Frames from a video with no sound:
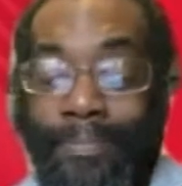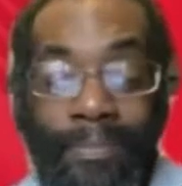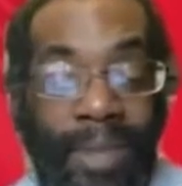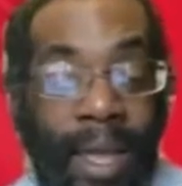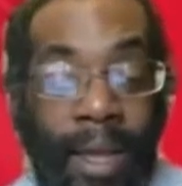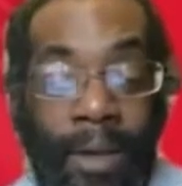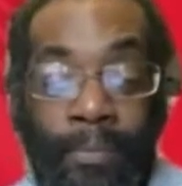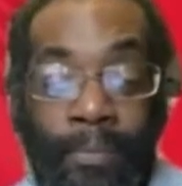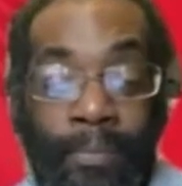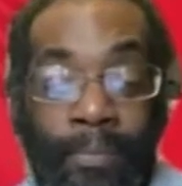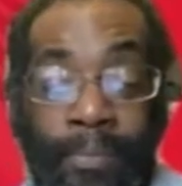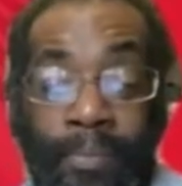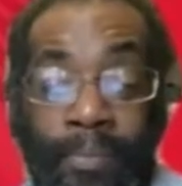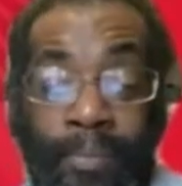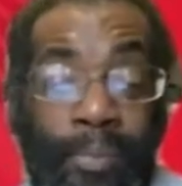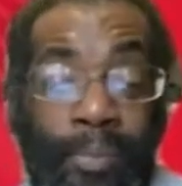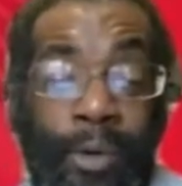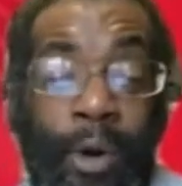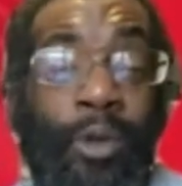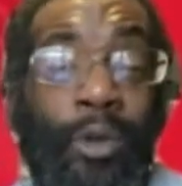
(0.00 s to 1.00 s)
yeah,
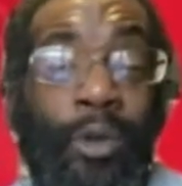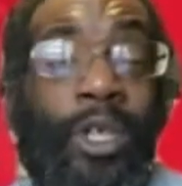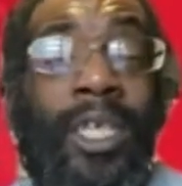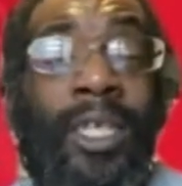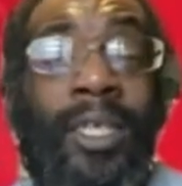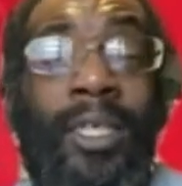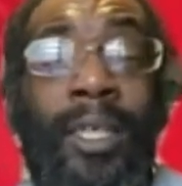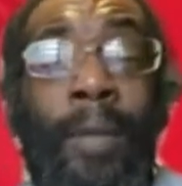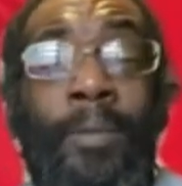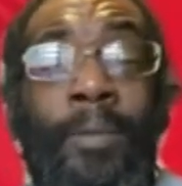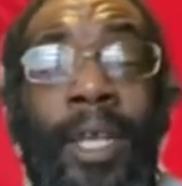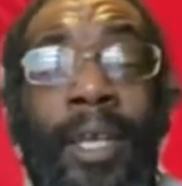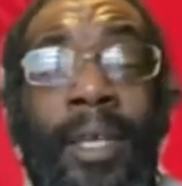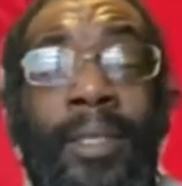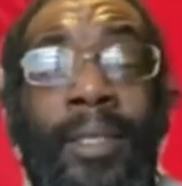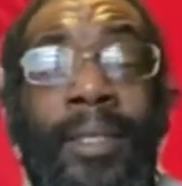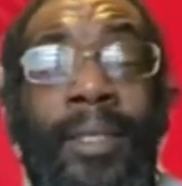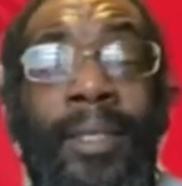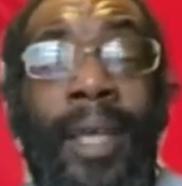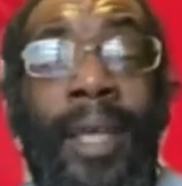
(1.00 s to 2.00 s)
broach these
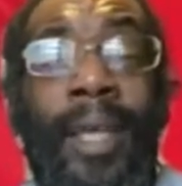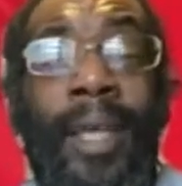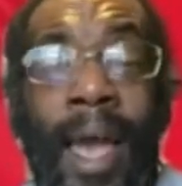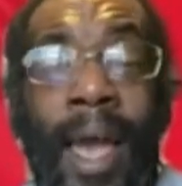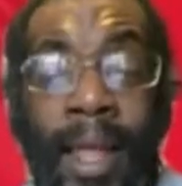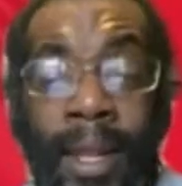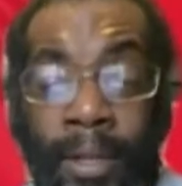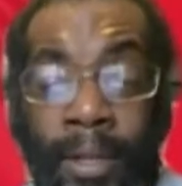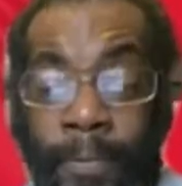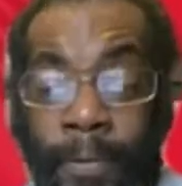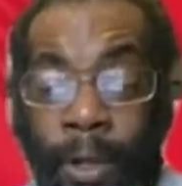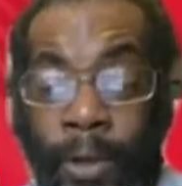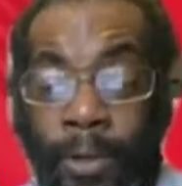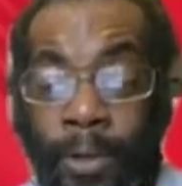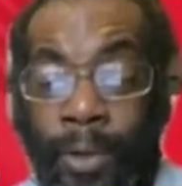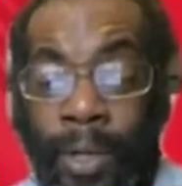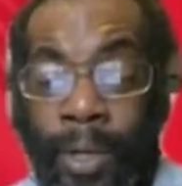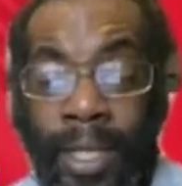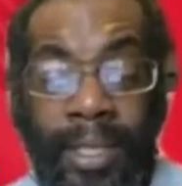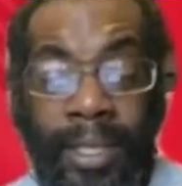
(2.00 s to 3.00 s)
subjects. And for
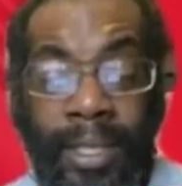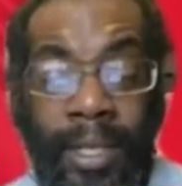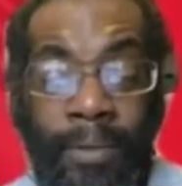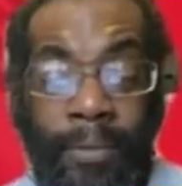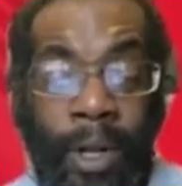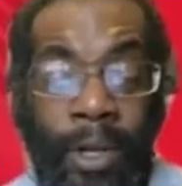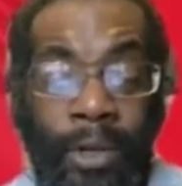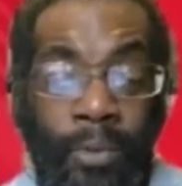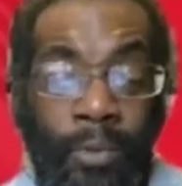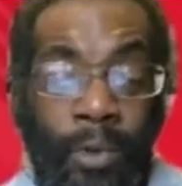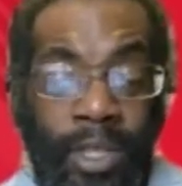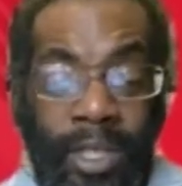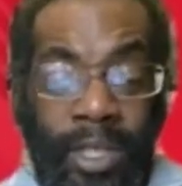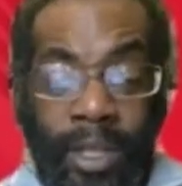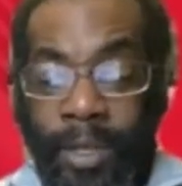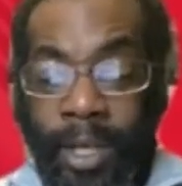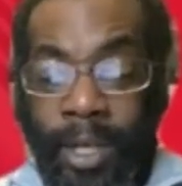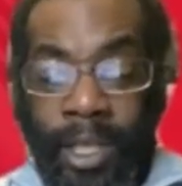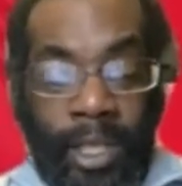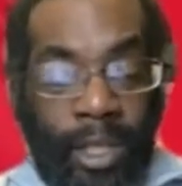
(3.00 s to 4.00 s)
those who are listening, wondering what
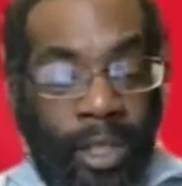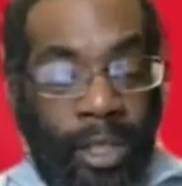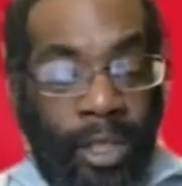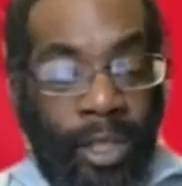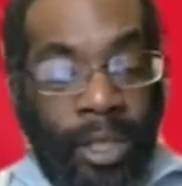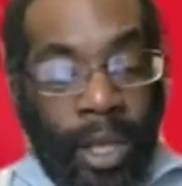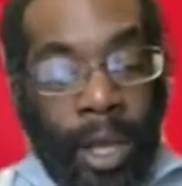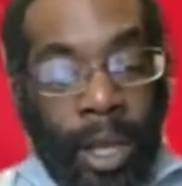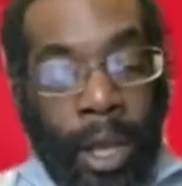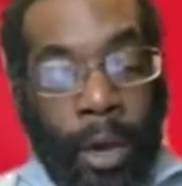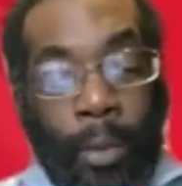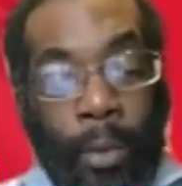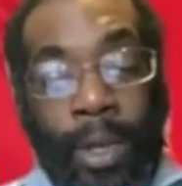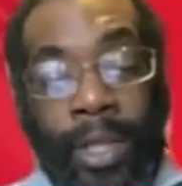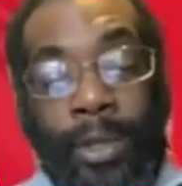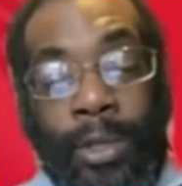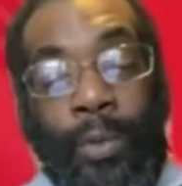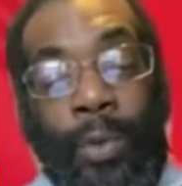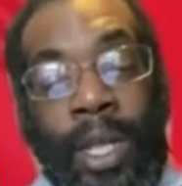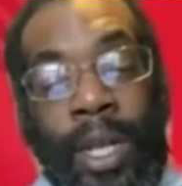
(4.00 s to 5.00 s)
subjects we're
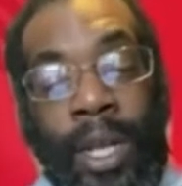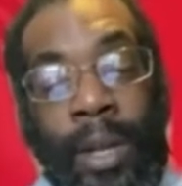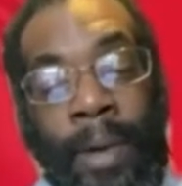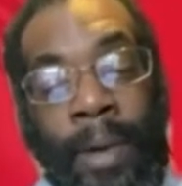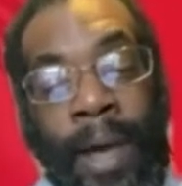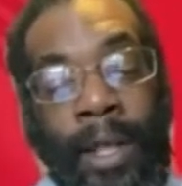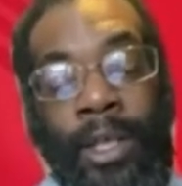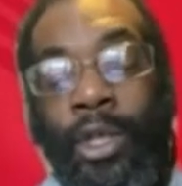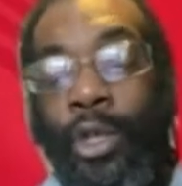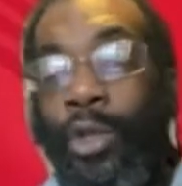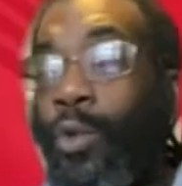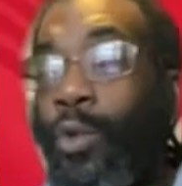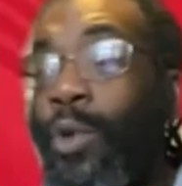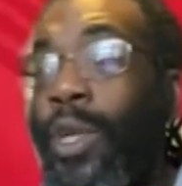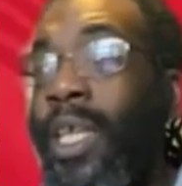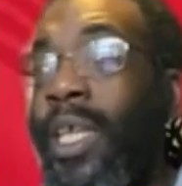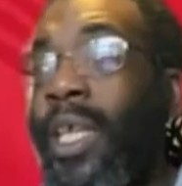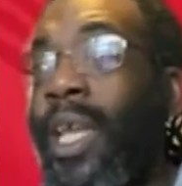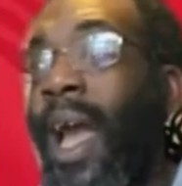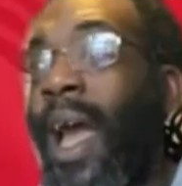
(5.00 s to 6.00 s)
talking about,
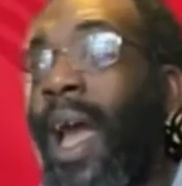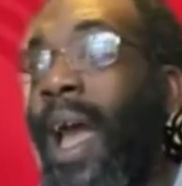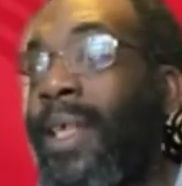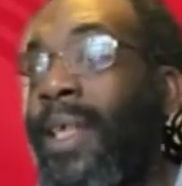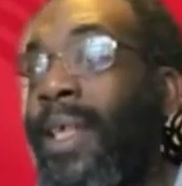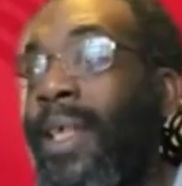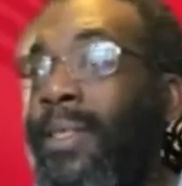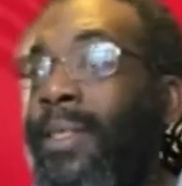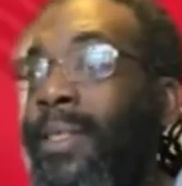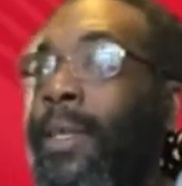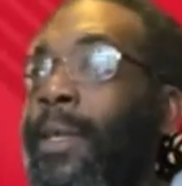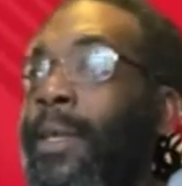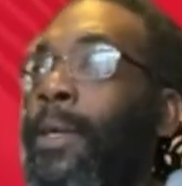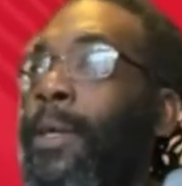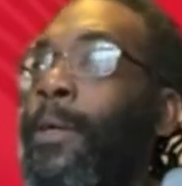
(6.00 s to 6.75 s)
Seani has